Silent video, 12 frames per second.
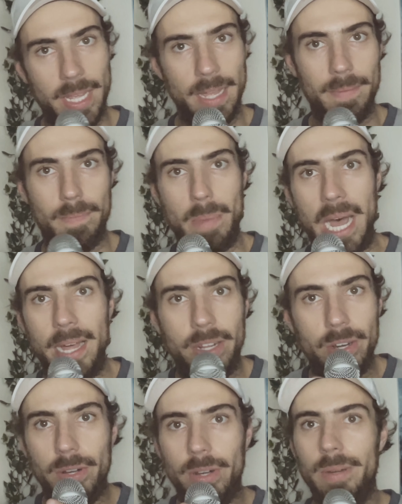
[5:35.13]

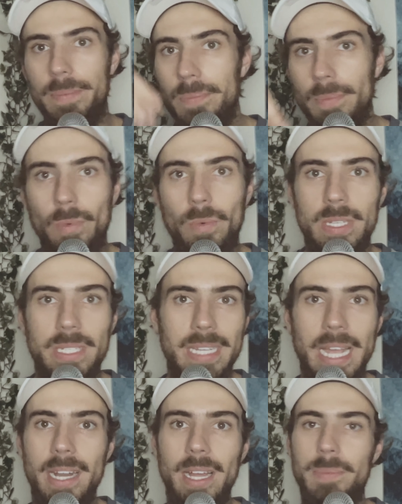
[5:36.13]
monitor
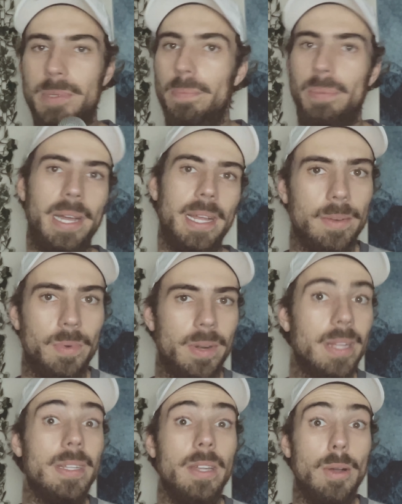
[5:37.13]
setups, but we're
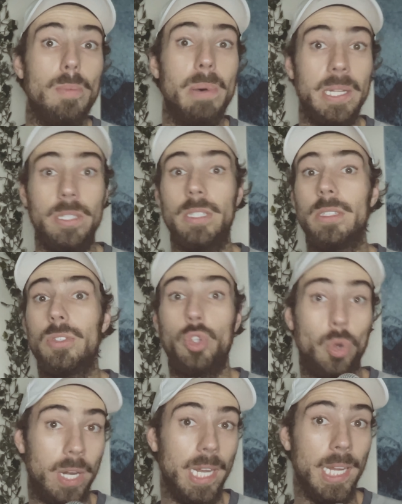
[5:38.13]
on the no budget
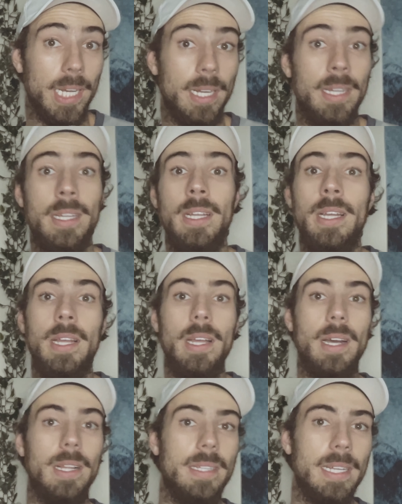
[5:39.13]
train
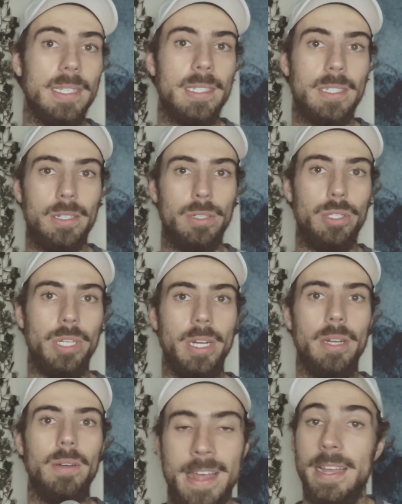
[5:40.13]
on this
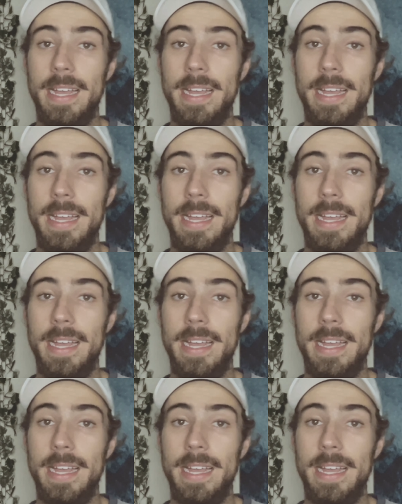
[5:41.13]
show.